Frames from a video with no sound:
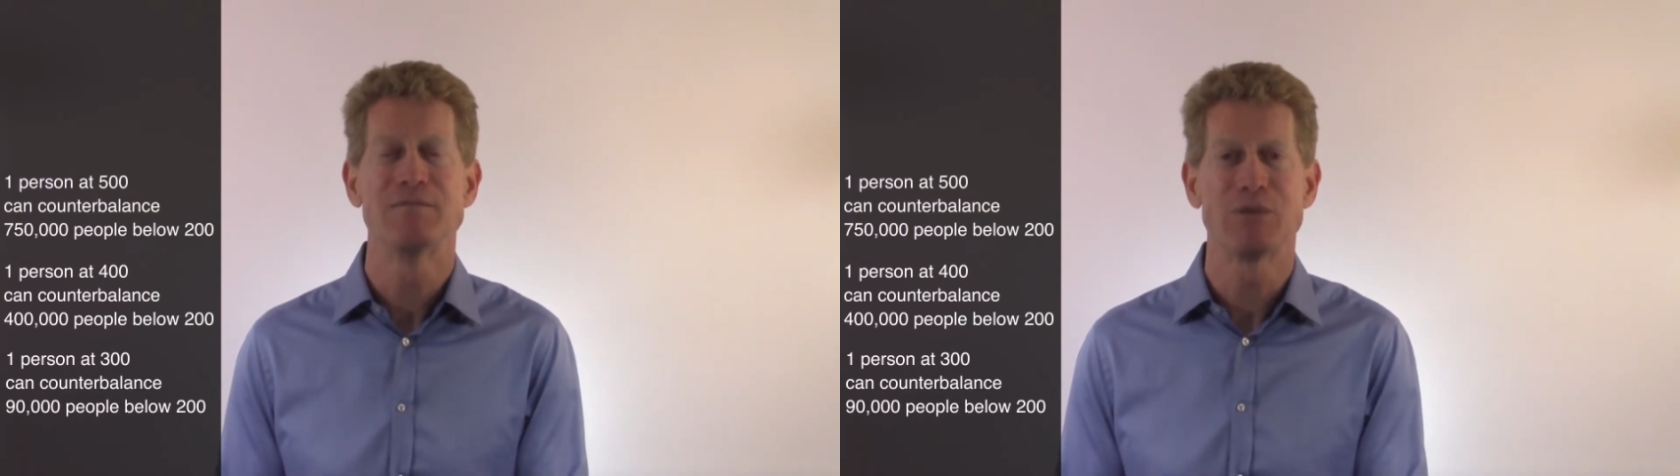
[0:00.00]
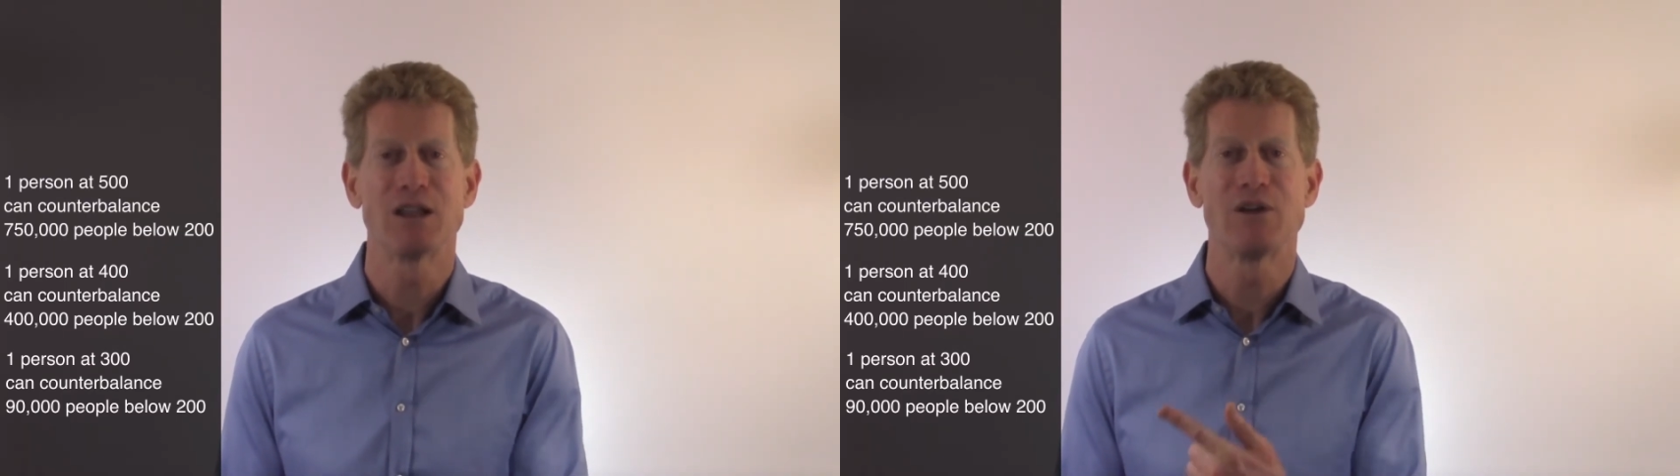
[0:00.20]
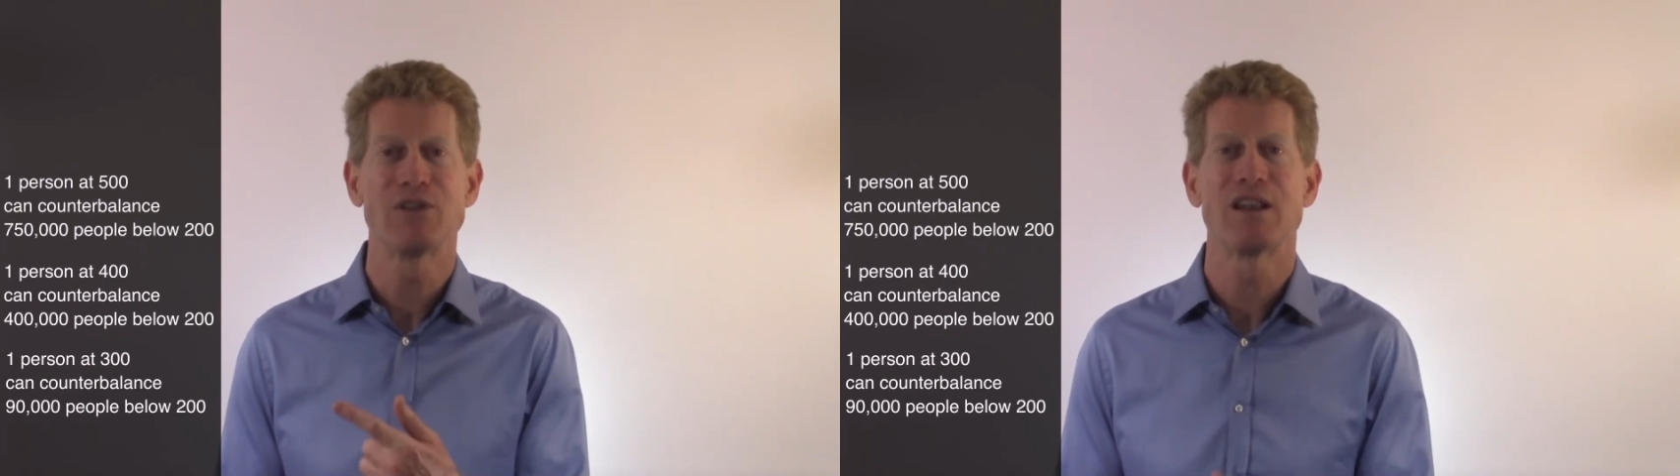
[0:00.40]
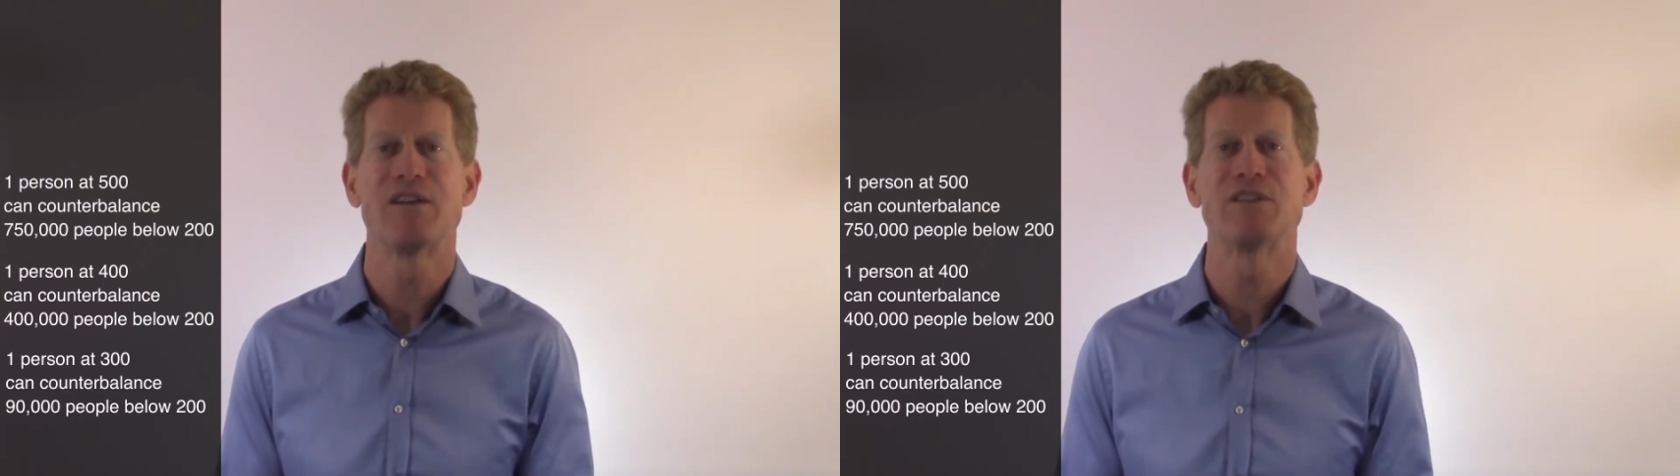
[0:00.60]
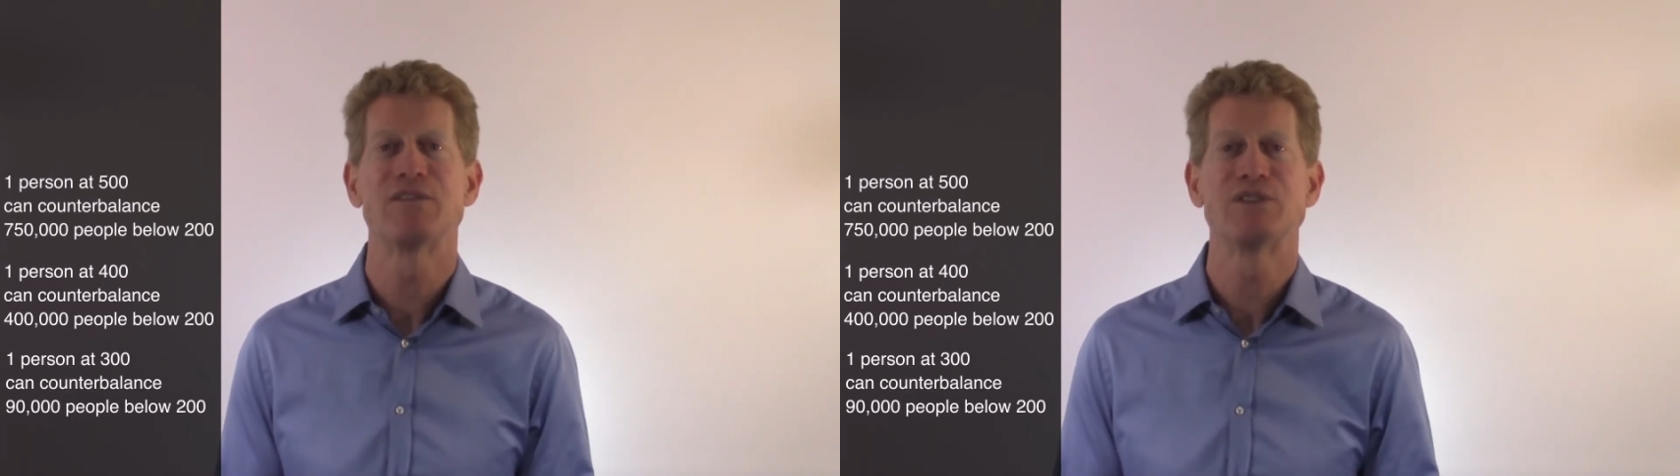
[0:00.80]
below the
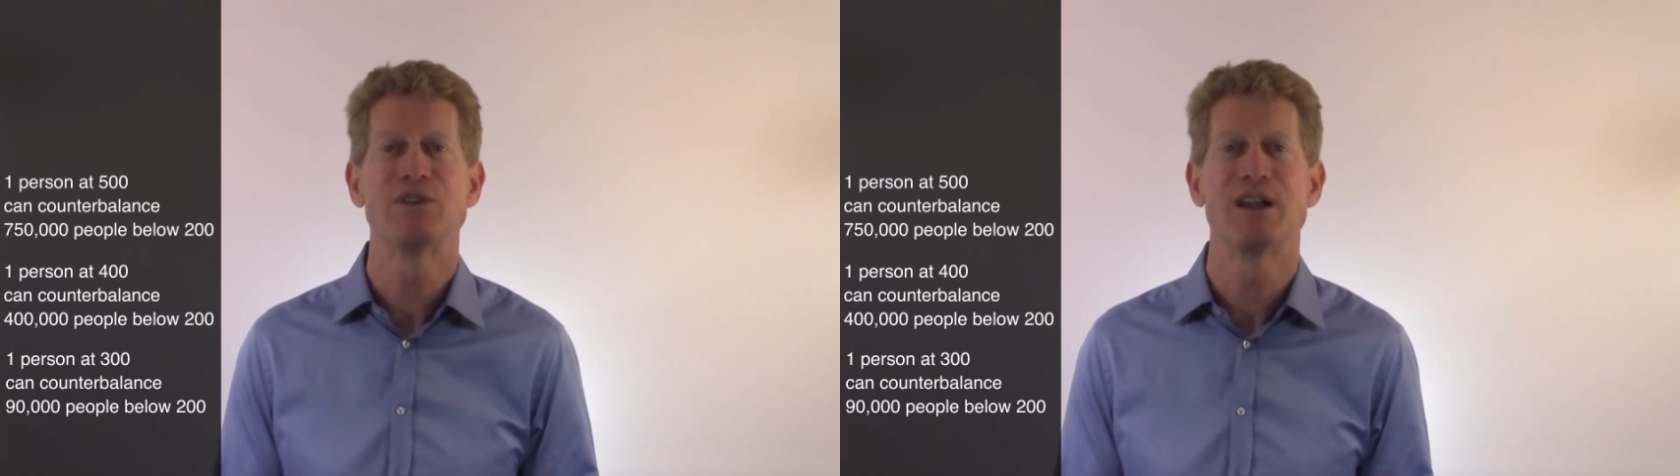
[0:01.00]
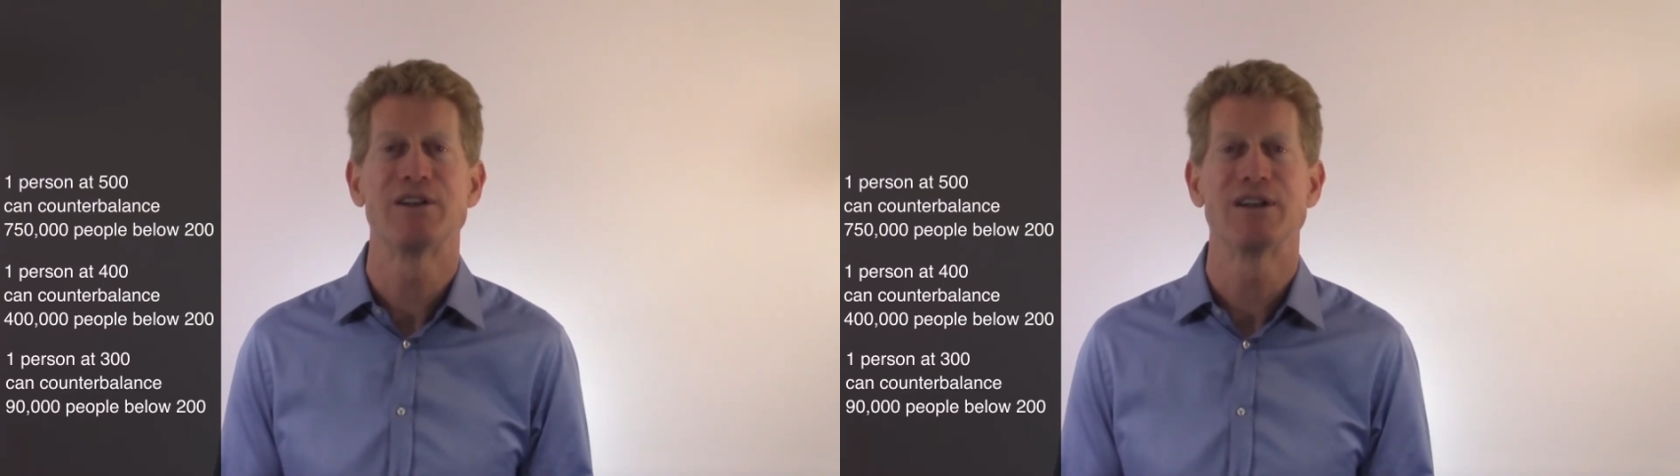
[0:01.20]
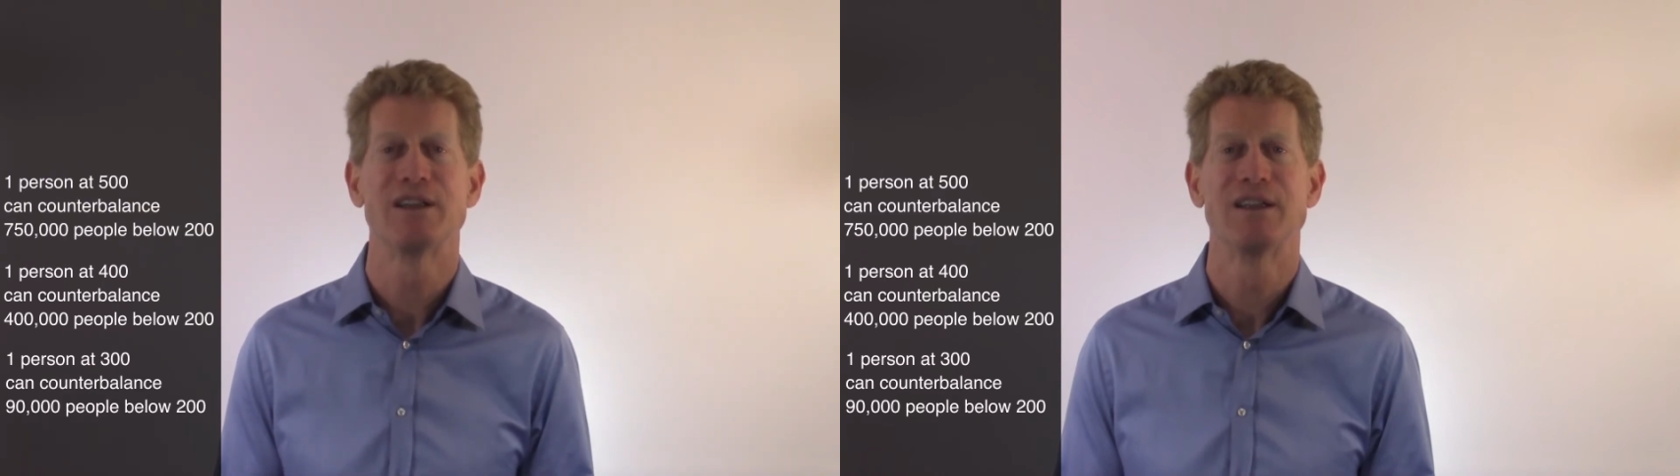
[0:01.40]
level of 200.